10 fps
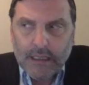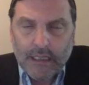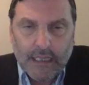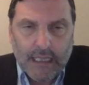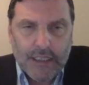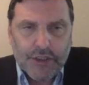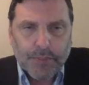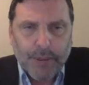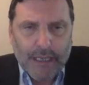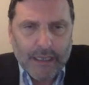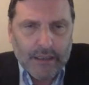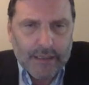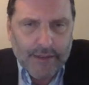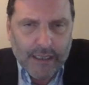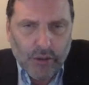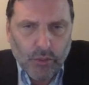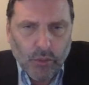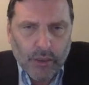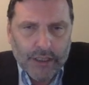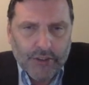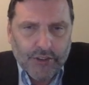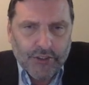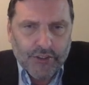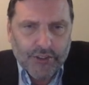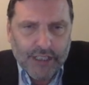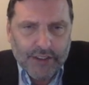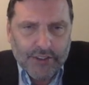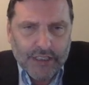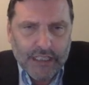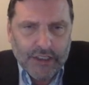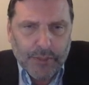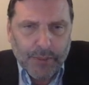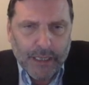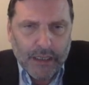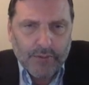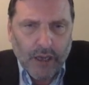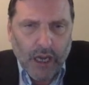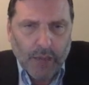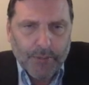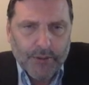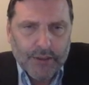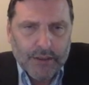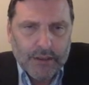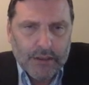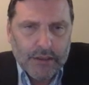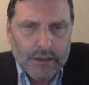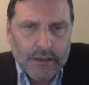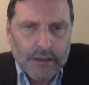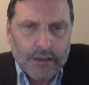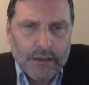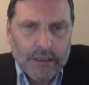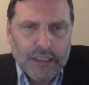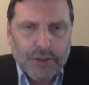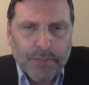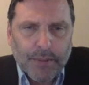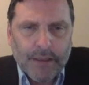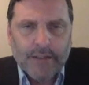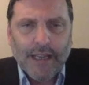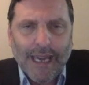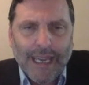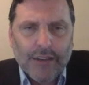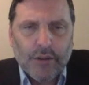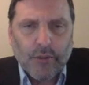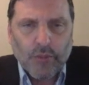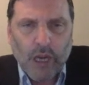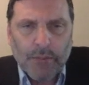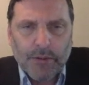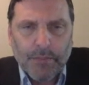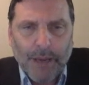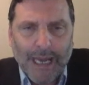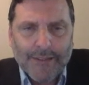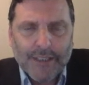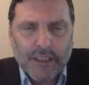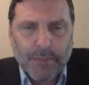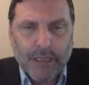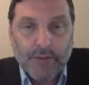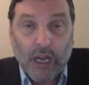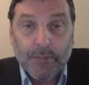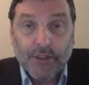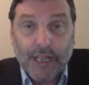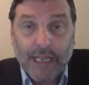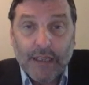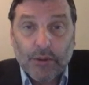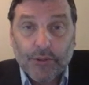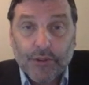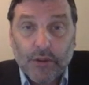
Each pair, if angle 1 is 60, each pair of opposite, each diagonal of a rhombus bisect a pair of opposite angles.